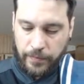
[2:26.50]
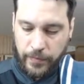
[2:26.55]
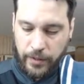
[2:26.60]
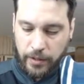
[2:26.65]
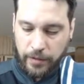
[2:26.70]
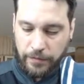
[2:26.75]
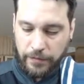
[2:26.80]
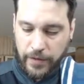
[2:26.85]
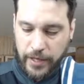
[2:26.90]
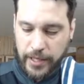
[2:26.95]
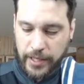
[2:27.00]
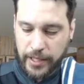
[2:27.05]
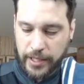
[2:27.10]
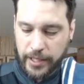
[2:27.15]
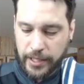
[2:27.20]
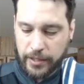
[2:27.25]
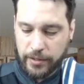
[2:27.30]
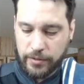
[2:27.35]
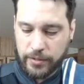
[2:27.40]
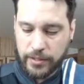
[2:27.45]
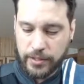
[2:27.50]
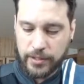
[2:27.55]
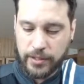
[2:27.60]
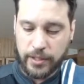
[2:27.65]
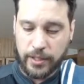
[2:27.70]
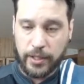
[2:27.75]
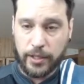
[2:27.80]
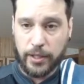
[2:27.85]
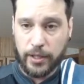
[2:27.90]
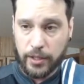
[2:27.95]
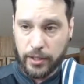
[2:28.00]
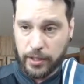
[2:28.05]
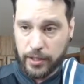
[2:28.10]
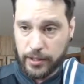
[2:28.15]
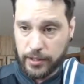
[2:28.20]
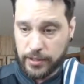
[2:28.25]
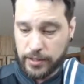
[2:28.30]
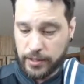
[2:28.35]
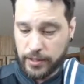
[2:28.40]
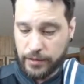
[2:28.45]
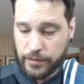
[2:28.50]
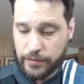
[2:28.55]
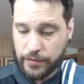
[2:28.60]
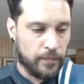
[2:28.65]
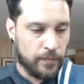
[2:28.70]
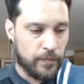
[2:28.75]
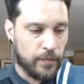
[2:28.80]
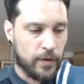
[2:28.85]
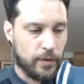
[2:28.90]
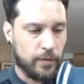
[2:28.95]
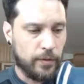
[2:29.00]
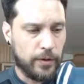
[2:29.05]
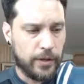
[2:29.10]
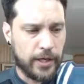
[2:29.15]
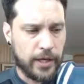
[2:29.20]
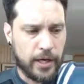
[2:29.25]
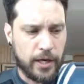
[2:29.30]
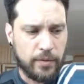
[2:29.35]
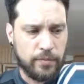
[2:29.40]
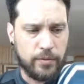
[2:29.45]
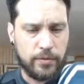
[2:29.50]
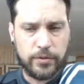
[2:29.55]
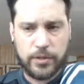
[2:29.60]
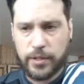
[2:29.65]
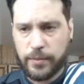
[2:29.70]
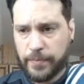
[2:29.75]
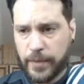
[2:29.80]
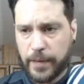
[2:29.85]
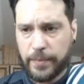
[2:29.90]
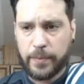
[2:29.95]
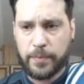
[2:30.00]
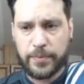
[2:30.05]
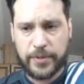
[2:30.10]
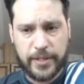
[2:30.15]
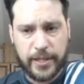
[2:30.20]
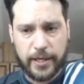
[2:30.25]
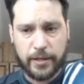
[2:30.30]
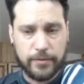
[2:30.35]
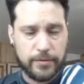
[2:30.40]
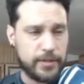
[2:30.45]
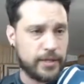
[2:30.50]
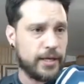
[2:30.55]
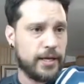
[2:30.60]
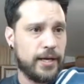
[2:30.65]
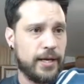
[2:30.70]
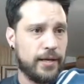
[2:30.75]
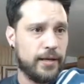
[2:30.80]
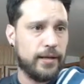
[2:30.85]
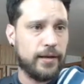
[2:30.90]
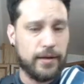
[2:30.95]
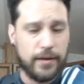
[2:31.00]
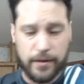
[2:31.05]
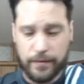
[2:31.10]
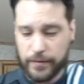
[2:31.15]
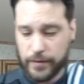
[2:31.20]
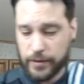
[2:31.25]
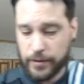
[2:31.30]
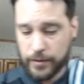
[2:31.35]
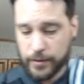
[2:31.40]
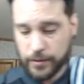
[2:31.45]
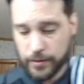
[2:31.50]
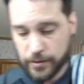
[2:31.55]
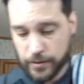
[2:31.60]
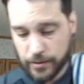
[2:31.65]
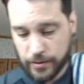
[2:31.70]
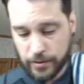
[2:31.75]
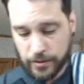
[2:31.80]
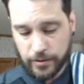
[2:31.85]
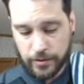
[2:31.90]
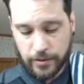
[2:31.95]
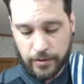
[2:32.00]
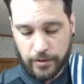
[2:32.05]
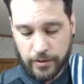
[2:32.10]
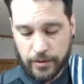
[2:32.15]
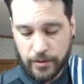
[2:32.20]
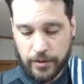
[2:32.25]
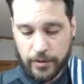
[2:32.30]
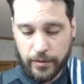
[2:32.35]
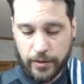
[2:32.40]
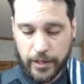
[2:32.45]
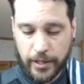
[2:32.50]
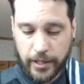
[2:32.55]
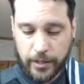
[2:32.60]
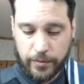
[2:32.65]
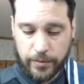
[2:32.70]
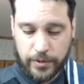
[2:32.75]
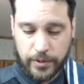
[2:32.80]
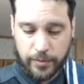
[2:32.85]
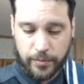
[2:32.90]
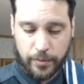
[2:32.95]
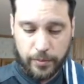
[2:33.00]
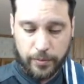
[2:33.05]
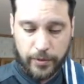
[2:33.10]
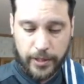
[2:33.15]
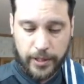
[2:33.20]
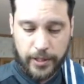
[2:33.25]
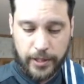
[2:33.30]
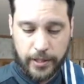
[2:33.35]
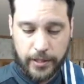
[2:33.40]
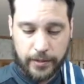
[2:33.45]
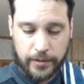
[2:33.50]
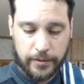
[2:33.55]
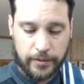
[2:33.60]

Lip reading: You'll find that I use this in a lot of stuff. We already got our roasted baby potatoes in the oven. We're gonna hit it with some paprika,